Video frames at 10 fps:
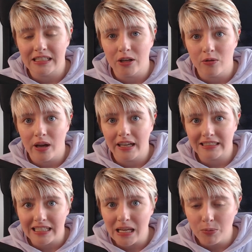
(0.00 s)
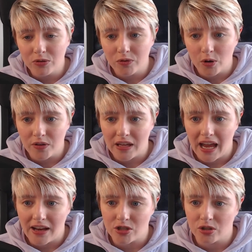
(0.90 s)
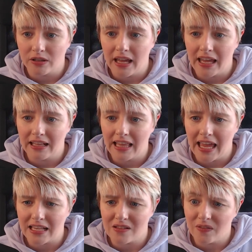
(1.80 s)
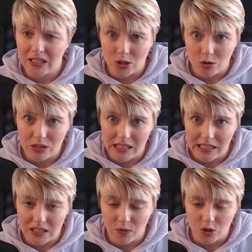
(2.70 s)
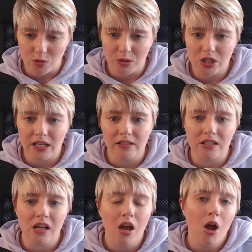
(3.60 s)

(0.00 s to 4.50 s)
Now, it's enabled for the Azure LS V2 series virtual machines,